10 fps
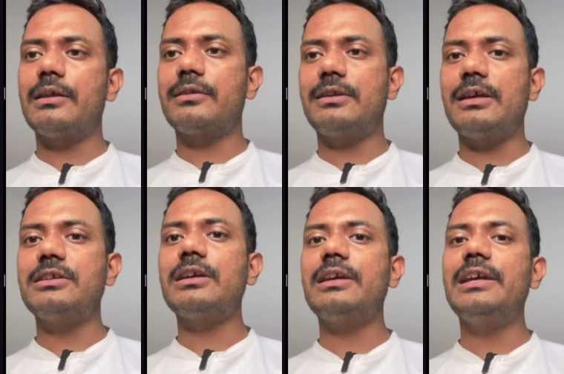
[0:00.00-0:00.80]

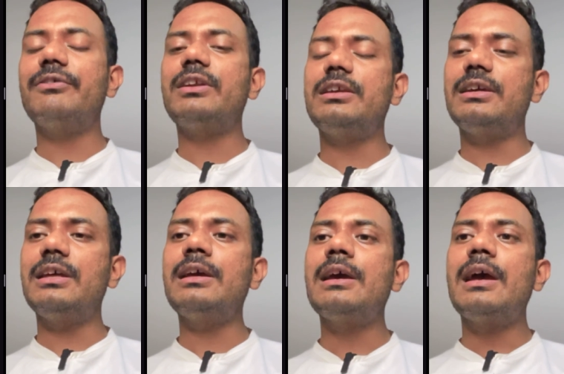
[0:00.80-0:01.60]
staging. Even in
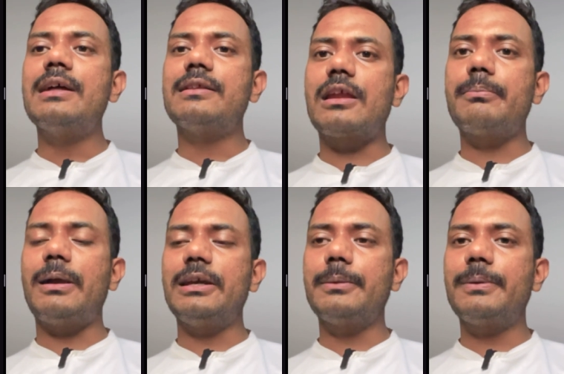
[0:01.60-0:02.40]
T, there are
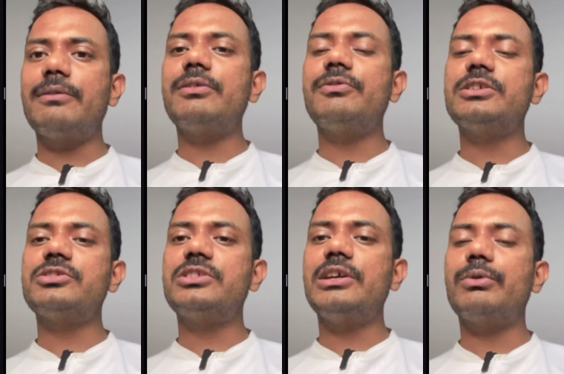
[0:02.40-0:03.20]
multiple levels, which is
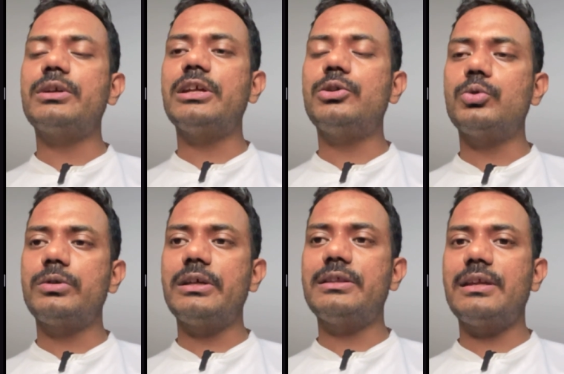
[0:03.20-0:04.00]
T1, T2,
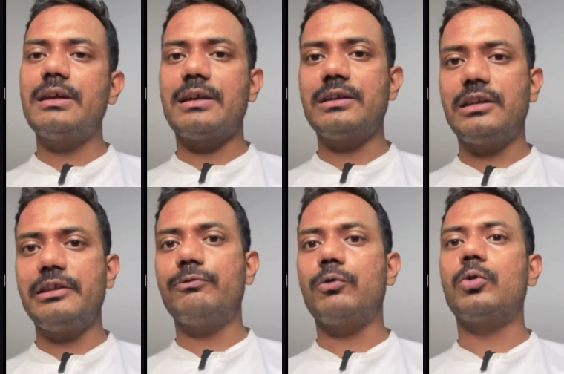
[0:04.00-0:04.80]
T3 and
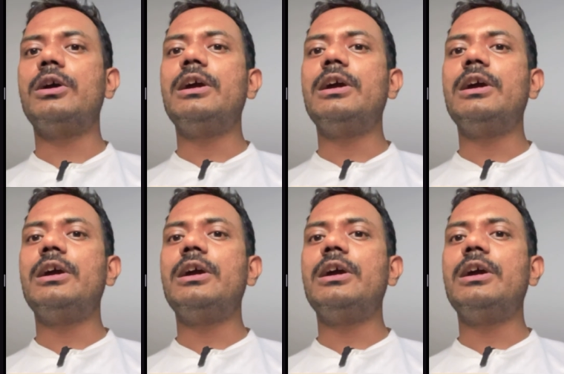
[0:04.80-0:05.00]
T4.